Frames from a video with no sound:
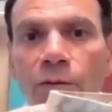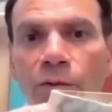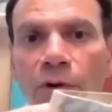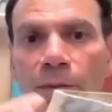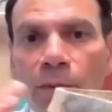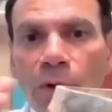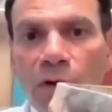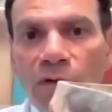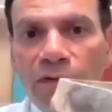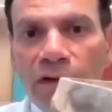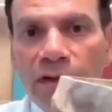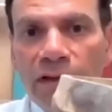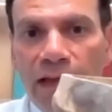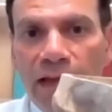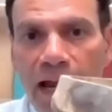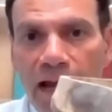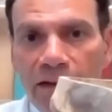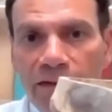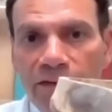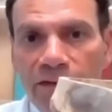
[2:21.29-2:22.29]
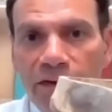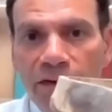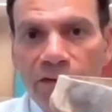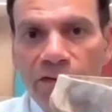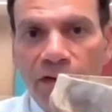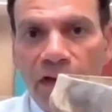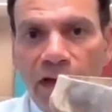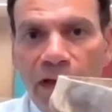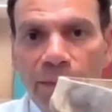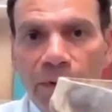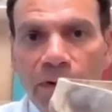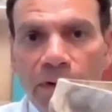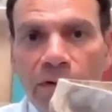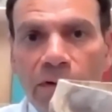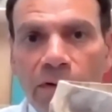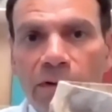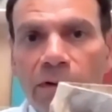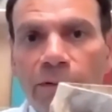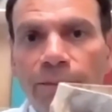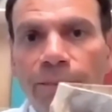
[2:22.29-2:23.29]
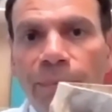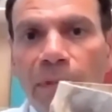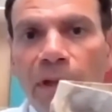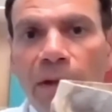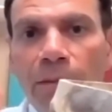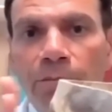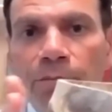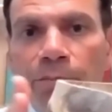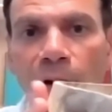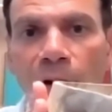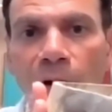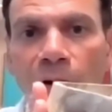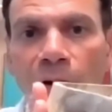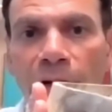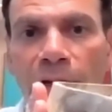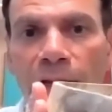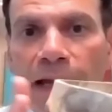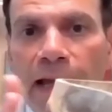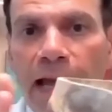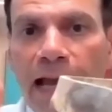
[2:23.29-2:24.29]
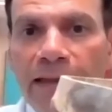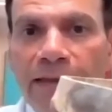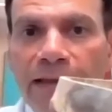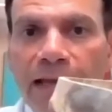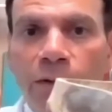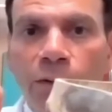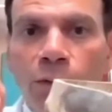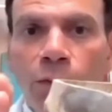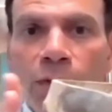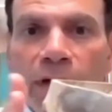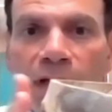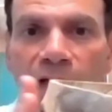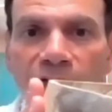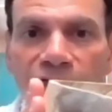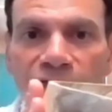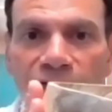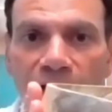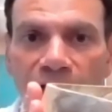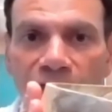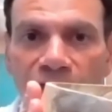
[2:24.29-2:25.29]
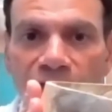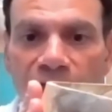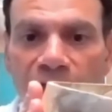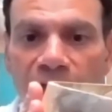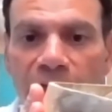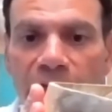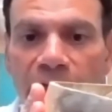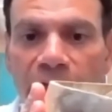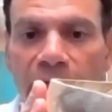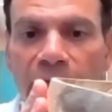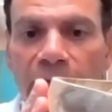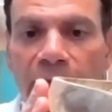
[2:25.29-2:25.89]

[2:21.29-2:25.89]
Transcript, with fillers: removing the anterior table, burring it, and then recessing it